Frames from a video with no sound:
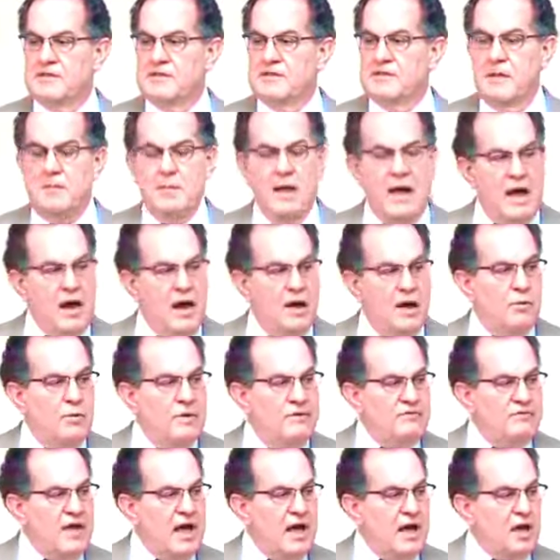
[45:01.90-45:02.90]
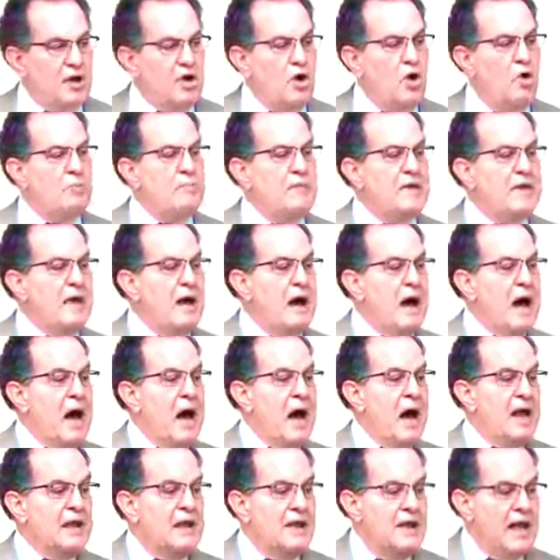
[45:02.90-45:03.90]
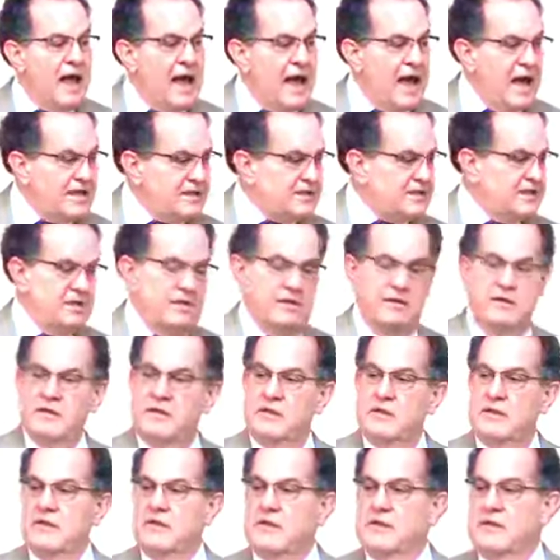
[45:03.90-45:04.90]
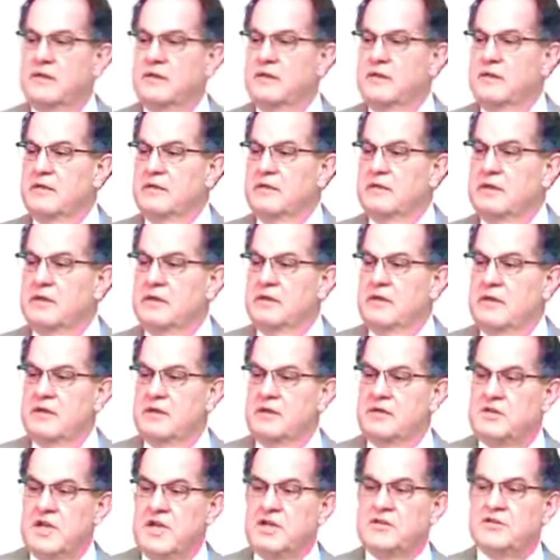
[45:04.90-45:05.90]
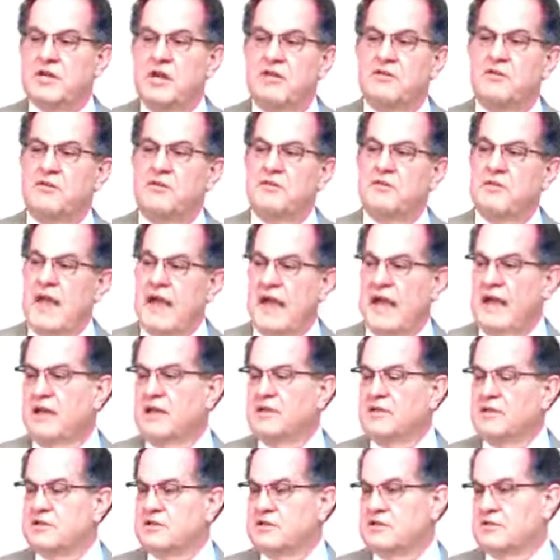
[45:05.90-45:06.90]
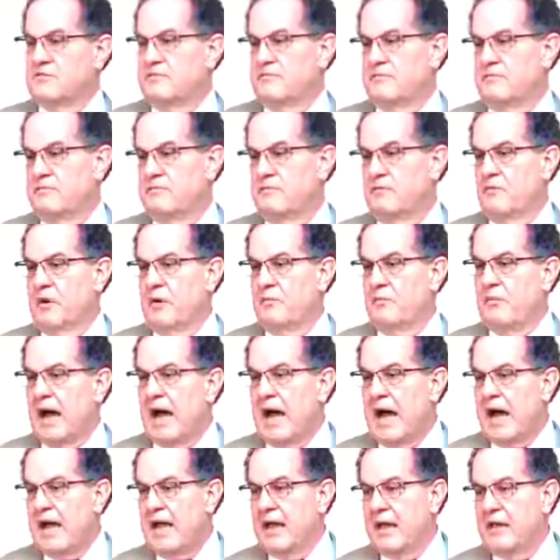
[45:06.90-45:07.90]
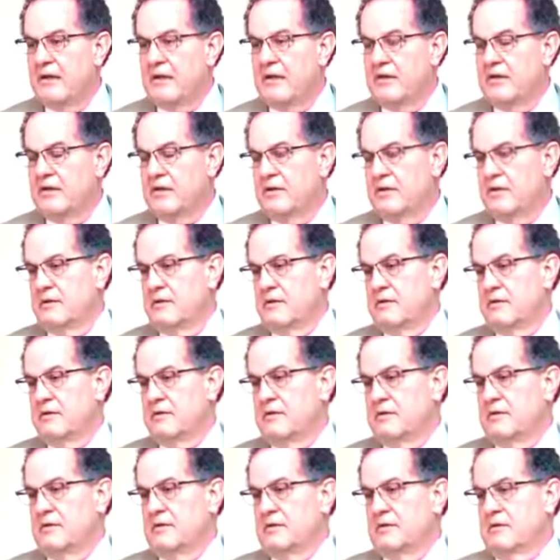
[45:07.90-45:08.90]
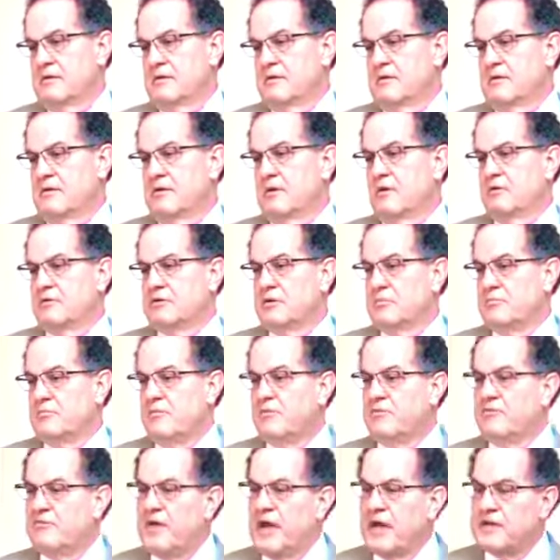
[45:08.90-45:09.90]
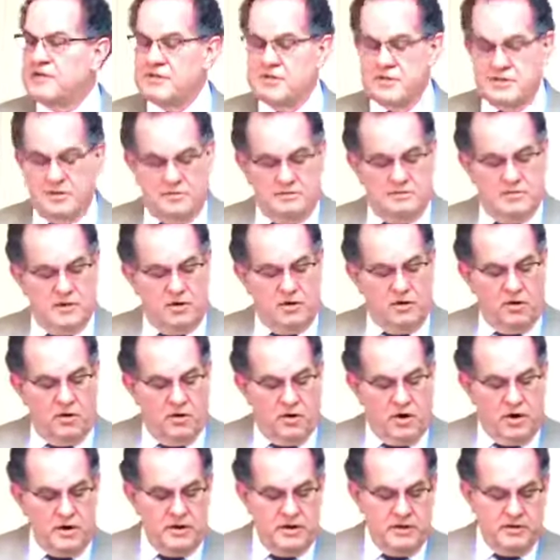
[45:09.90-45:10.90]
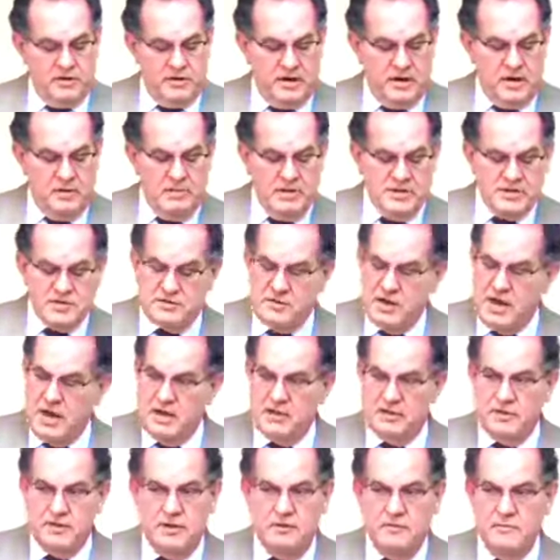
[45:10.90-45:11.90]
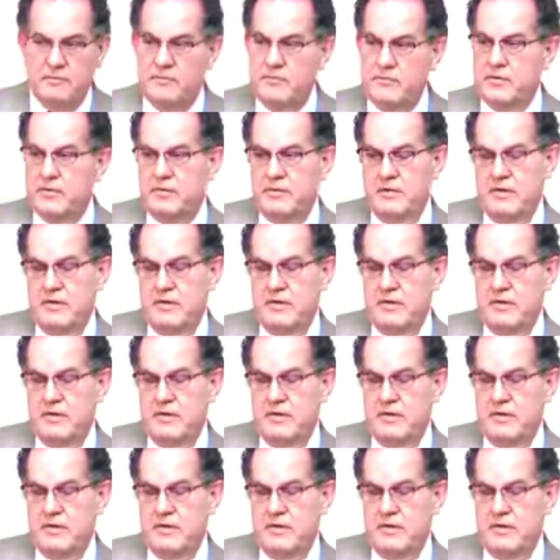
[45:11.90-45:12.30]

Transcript: somehow we've got to go beyond that and teach other things whereby those that profess the Lord can be strengthened.